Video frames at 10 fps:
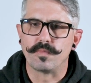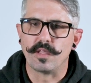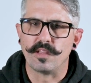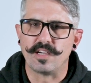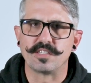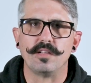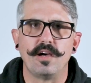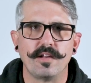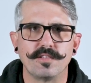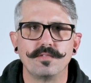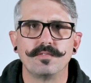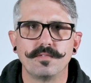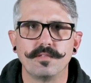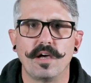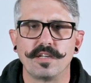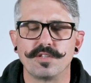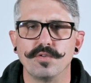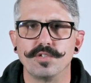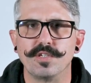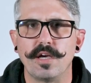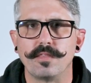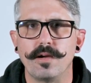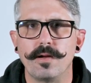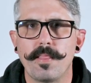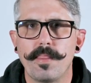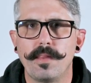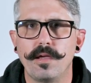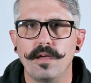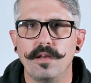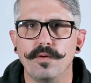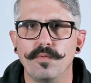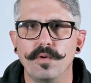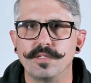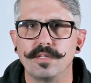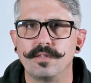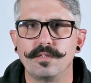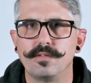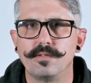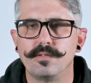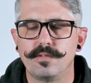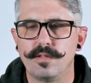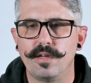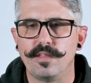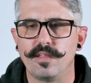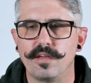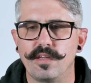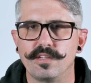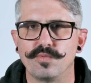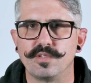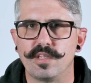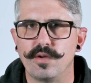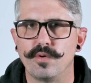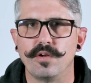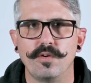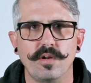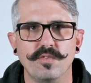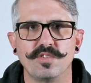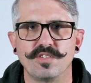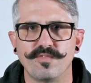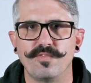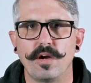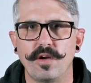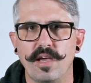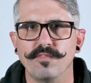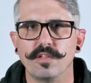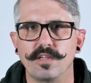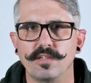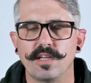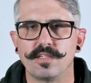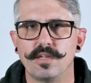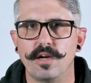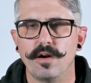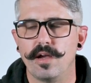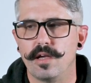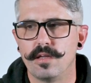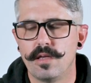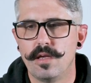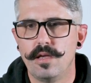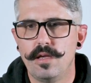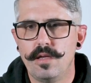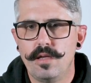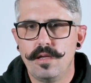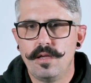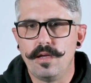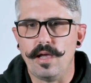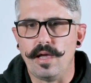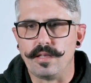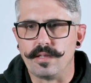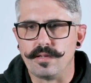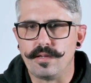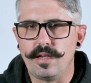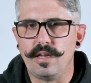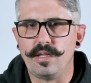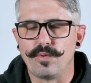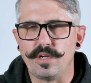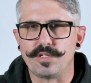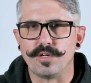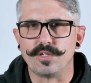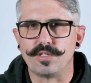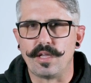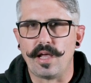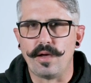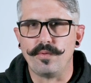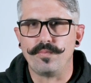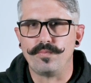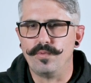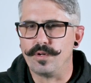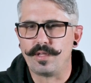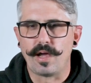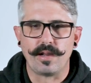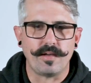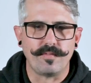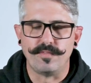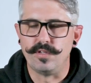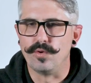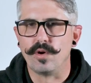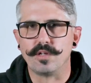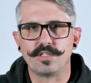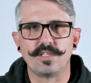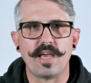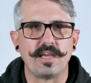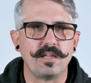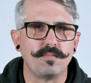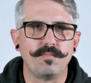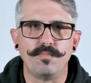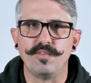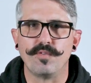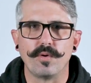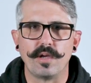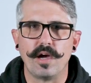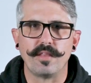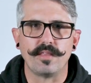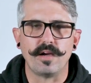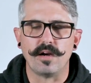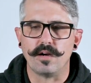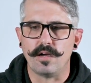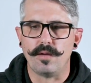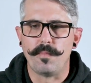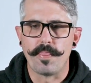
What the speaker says: They lost a lot of soldiers out there, and it wasn't anything against what they were doing. It was just a very heavily contested area. And any research that I would kind of do on Sangin before we got there,